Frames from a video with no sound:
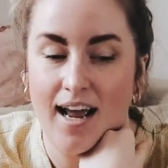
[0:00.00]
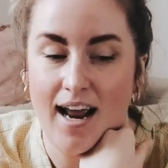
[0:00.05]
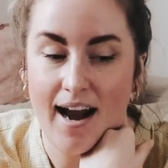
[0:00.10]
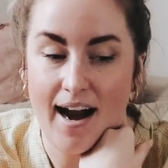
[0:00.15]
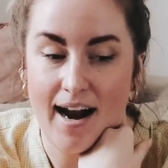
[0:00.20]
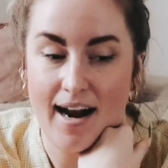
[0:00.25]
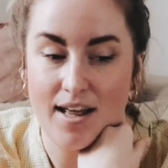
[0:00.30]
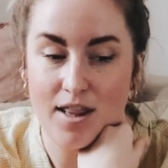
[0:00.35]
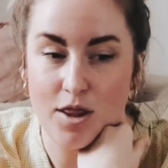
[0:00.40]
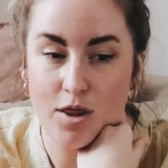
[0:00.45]

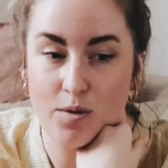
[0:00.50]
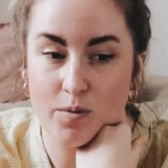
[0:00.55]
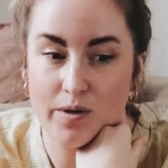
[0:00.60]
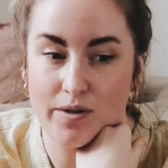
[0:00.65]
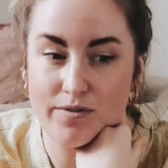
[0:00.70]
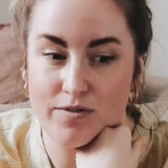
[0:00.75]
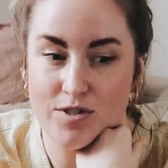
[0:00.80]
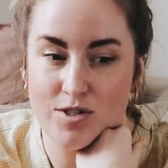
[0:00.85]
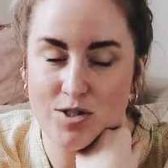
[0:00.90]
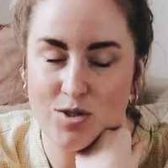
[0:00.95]
at
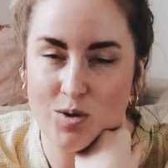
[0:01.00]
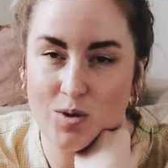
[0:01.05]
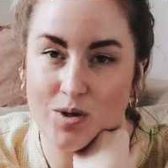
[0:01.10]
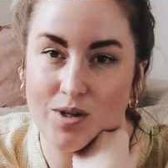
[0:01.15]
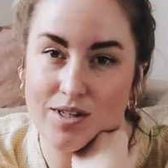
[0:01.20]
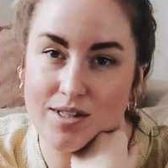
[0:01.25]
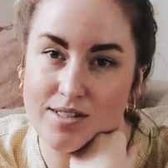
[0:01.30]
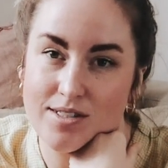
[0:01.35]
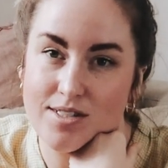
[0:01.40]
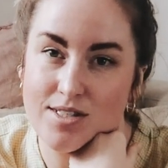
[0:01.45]
thrift
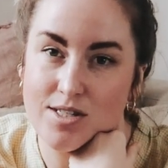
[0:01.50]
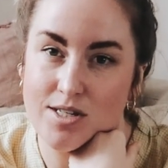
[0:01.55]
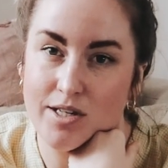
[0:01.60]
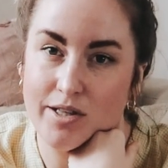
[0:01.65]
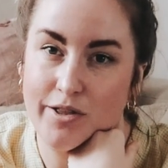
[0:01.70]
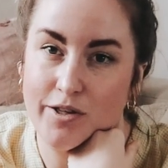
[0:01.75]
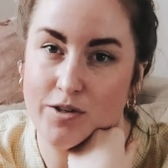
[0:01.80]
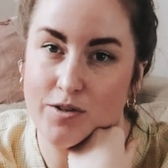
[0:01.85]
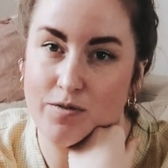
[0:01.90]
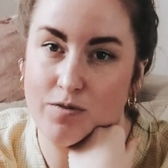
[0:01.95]
stores to
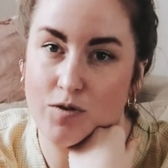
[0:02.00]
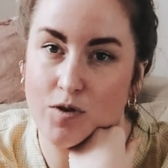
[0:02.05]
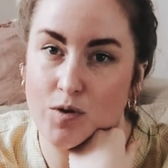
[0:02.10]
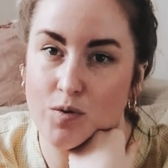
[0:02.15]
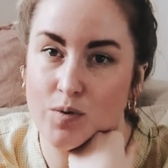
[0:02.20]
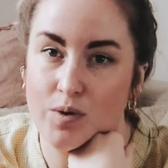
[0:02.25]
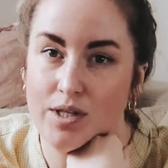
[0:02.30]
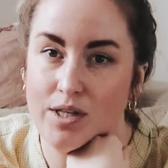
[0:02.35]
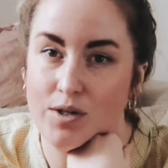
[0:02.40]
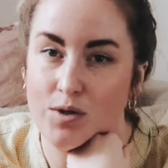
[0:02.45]
look for
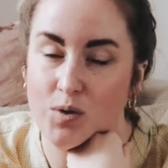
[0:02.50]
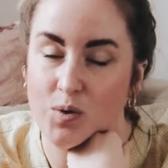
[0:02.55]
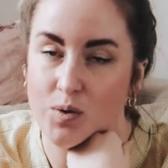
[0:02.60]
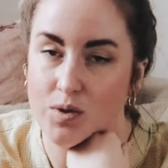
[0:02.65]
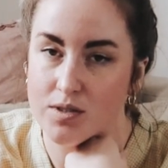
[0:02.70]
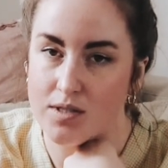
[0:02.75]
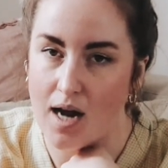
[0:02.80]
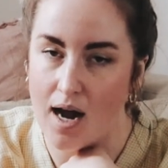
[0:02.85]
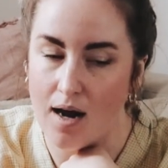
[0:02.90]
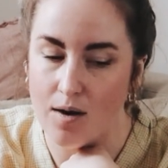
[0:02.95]
really cool
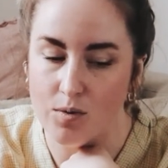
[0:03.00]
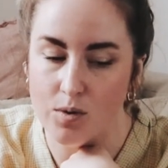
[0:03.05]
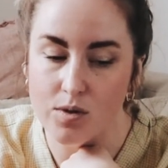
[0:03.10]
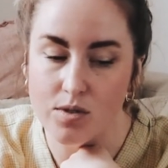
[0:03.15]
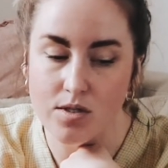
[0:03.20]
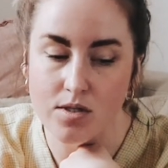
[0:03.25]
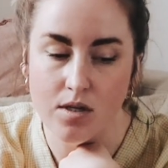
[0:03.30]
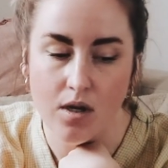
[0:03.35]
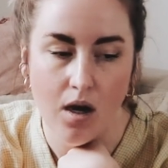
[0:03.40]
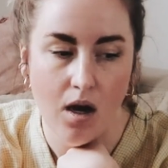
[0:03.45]

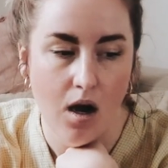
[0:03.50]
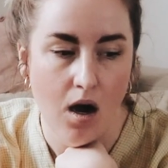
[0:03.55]
towels.